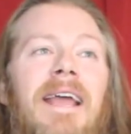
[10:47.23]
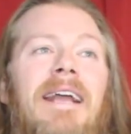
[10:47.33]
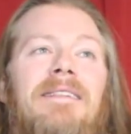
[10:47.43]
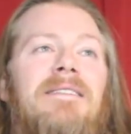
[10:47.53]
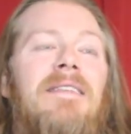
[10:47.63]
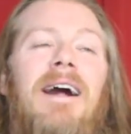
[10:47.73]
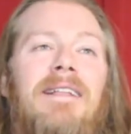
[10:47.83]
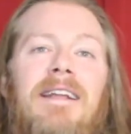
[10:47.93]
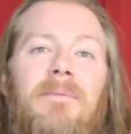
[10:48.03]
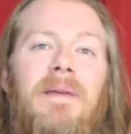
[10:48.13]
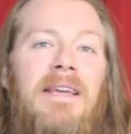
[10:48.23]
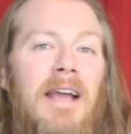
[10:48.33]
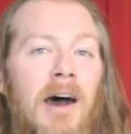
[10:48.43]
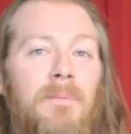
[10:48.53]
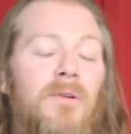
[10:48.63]
It's not going to
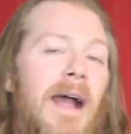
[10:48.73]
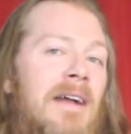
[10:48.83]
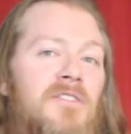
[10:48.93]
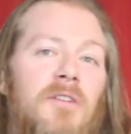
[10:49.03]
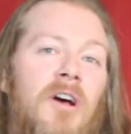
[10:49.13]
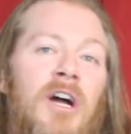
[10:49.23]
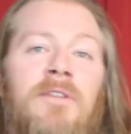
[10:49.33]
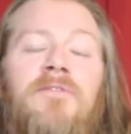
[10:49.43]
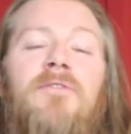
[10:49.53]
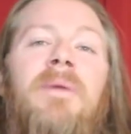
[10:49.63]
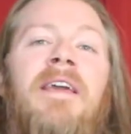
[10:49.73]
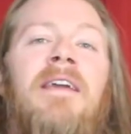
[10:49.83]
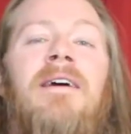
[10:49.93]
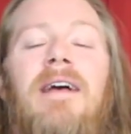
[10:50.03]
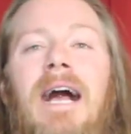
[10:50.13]
be upper echelon for me